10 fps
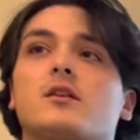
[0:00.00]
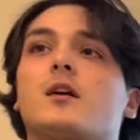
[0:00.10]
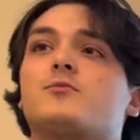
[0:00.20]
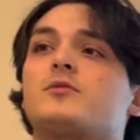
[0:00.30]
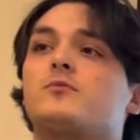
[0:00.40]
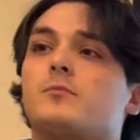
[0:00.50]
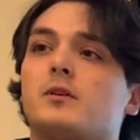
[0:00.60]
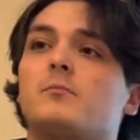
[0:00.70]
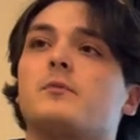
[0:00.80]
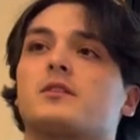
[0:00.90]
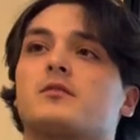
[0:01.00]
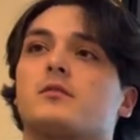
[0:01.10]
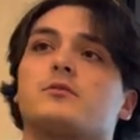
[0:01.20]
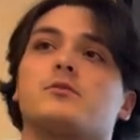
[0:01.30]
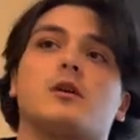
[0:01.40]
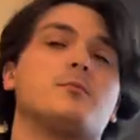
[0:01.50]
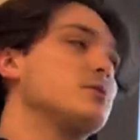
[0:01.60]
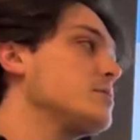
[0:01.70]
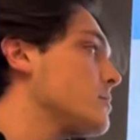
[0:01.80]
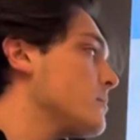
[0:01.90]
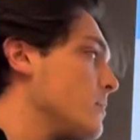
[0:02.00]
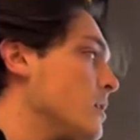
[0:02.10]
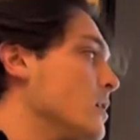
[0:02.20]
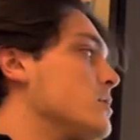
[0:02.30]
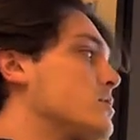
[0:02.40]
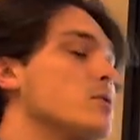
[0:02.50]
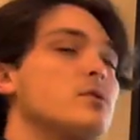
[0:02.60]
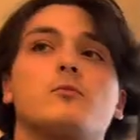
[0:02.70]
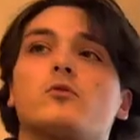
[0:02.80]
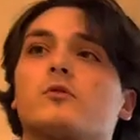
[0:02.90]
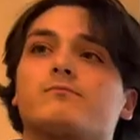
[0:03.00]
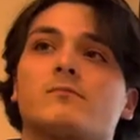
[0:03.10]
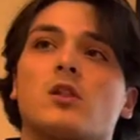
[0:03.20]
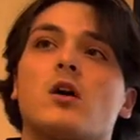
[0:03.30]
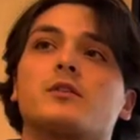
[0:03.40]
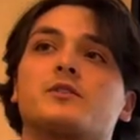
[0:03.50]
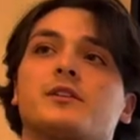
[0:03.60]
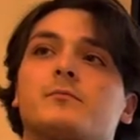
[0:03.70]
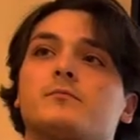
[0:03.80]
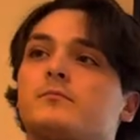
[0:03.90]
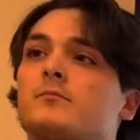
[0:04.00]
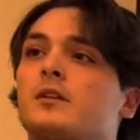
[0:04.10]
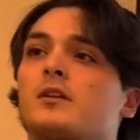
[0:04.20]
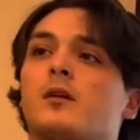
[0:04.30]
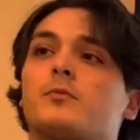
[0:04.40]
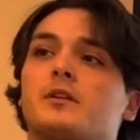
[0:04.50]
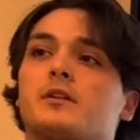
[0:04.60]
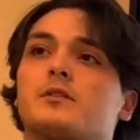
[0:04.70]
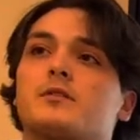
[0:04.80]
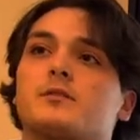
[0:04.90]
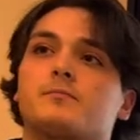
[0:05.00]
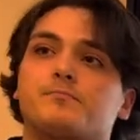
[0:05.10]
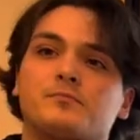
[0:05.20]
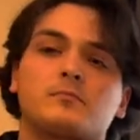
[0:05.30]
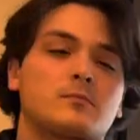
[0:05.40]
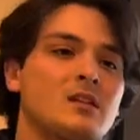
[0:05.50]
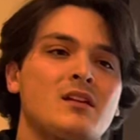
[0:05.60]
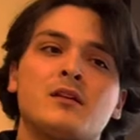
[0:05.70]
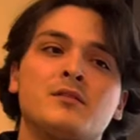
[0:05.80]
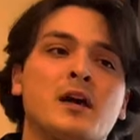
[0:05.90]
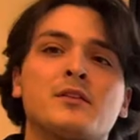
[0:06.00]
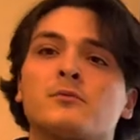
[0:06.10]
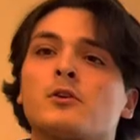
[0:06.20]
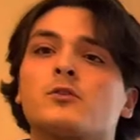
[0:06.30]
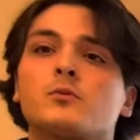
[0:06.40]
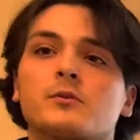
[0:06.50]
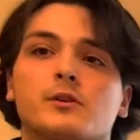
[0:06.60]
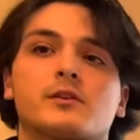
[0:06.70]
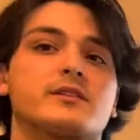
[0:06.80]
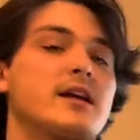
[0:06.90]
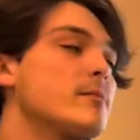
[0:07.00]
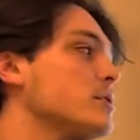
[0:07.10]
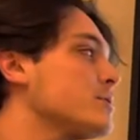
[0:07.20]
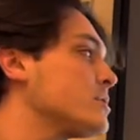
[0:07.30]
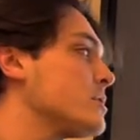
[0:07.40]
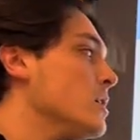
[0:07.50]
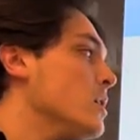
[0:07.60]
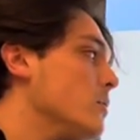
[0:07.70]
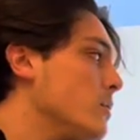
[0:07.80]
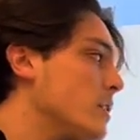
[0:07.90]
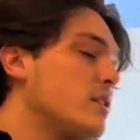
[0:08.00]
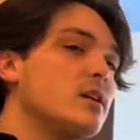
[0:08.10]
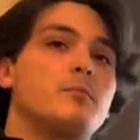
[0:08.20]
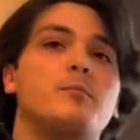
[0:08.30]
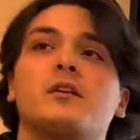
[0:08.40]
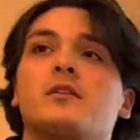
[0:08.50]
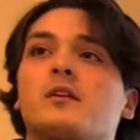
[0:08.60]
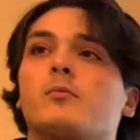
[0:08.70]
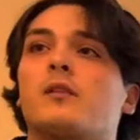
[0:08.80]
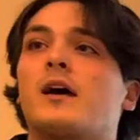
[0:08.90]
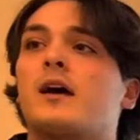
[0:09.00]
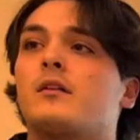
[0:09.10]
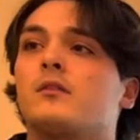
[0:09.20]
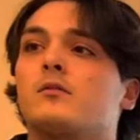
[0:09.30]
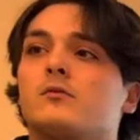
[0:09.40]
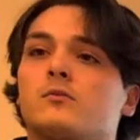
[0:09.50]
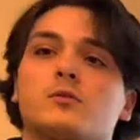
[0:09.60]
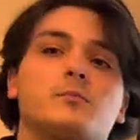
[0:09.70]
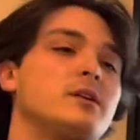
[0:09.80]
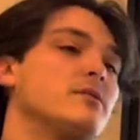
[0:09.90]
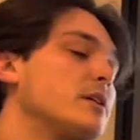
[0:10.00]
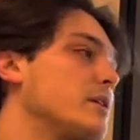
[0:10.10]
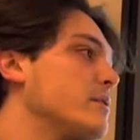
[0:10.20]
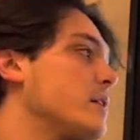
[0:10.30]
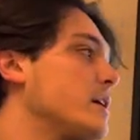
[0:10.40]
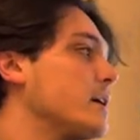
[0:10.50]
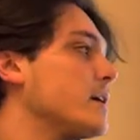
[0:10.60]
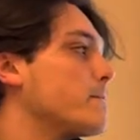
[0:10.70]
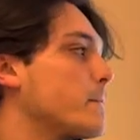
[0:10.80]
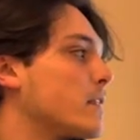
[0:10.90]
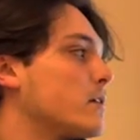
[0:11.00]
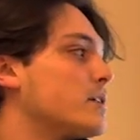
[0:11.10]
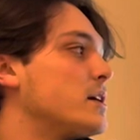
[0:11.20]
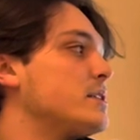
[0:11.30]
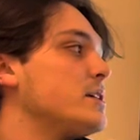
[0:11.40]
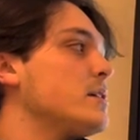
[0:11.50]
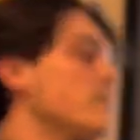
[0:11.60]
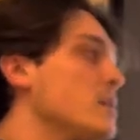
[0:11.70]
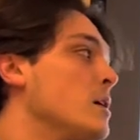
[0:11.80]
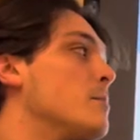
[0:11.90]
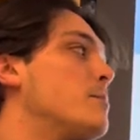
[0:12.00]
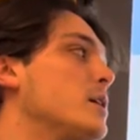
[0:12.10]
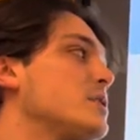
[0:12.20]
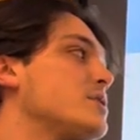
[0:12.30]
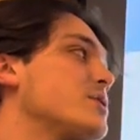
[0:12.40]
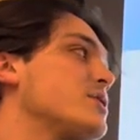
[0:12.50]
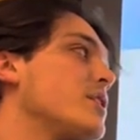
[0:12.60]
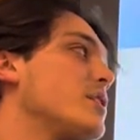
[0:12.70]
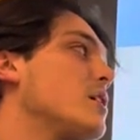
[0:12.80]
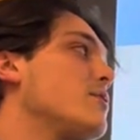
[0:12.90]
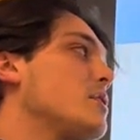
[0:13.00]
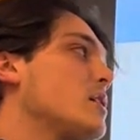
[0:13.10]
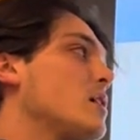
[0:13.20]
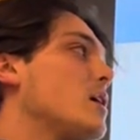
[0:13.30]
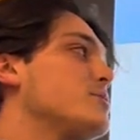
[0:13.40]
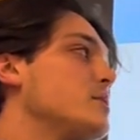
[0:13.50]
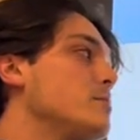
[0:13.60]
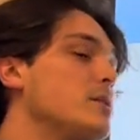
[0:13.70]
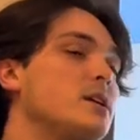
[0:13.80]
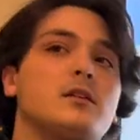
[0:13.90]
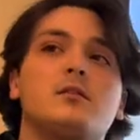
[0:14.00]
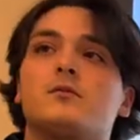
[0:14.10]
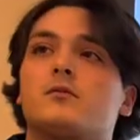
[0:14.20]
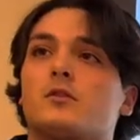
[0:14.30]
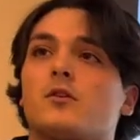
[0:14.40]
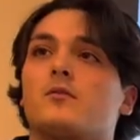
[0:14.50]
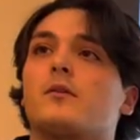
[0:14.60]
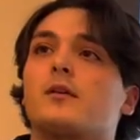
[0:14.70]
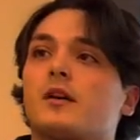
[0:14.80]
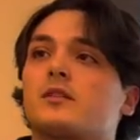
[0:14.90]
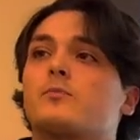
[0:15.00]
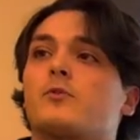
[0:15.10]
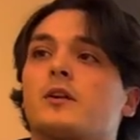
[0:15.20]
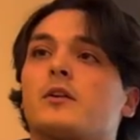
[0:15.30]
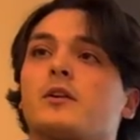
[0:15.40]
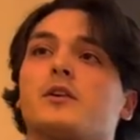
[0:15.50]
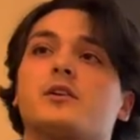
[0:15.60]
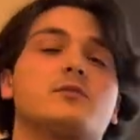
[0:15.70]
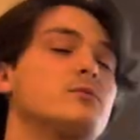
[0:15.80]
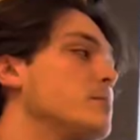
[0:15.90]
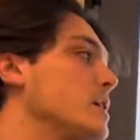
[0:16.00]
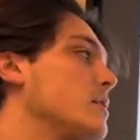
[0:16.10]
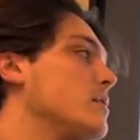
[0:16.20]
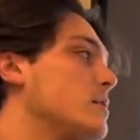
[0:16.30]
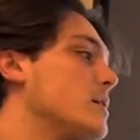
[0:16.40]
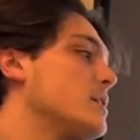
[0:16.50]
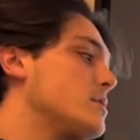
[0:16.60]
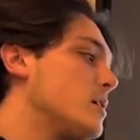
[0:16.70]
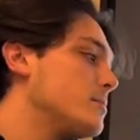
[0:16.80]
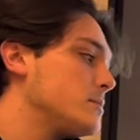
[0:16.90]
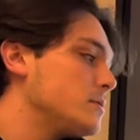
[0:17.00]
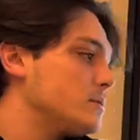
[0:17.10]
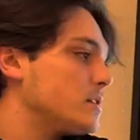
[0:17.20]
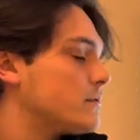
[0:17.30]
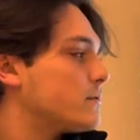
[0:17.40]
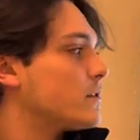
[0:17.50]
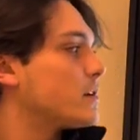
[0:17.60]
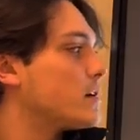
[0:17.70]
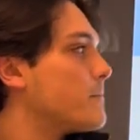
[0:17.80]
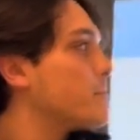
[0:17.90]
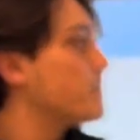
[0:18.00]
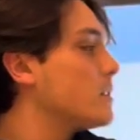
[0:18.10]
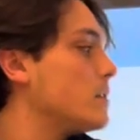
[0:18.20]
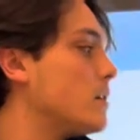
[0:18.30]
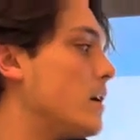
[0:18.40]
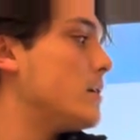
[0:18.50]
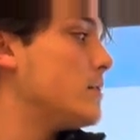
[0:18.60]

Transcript: option would be a mix of the two options. So in the more long term, in a couple years down the road when we're established, we think building a plant would be a very, very good idea. But to start off, we think option B, so exporting our goods would be the best option for uh,